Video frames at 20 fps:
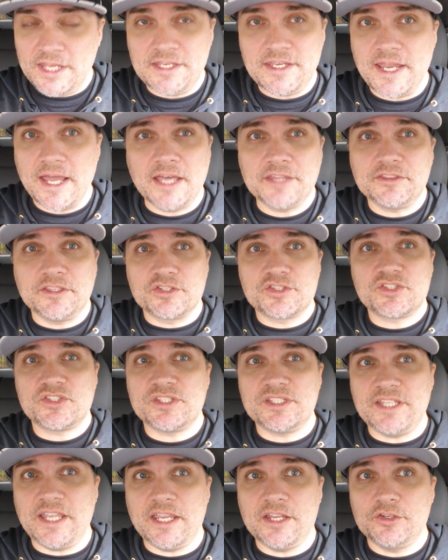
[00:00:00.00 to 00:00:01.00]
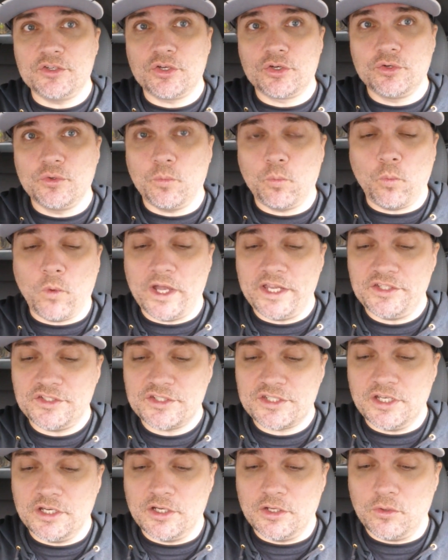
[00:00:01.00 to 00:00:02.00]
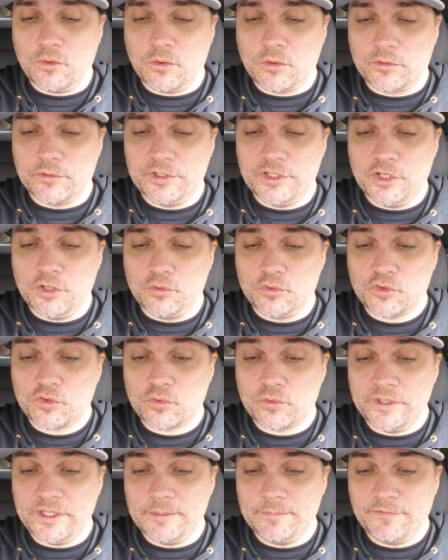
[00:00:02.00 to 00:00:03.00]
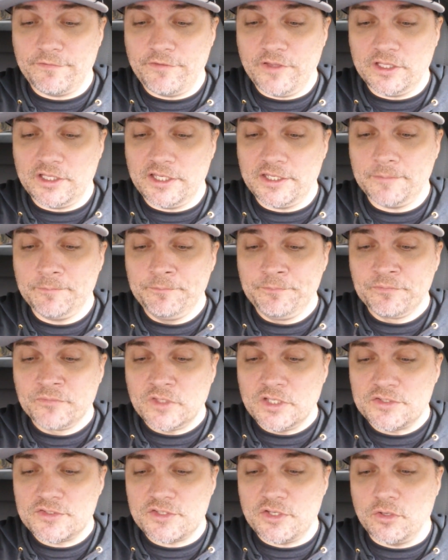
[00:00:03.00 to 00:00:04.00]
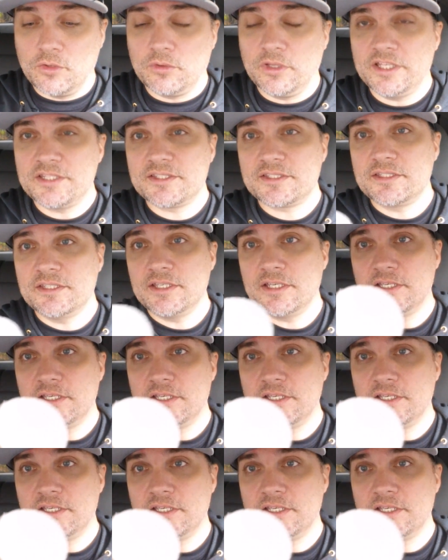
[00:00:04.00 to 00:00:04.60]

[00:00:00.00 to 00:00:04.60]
and not their standard white uh, Oreo cream filling. So let's